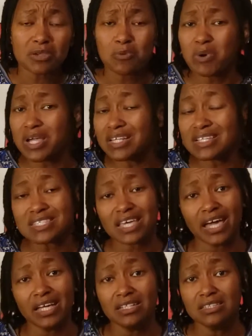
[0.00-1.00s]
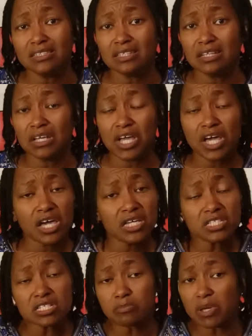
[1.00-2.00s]
Whereas Cain,
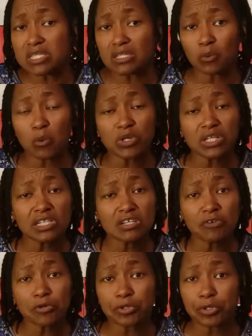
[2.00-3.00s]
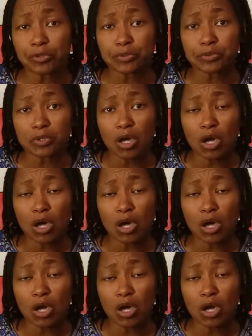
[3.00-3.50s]
he just basically wanted to live on earth.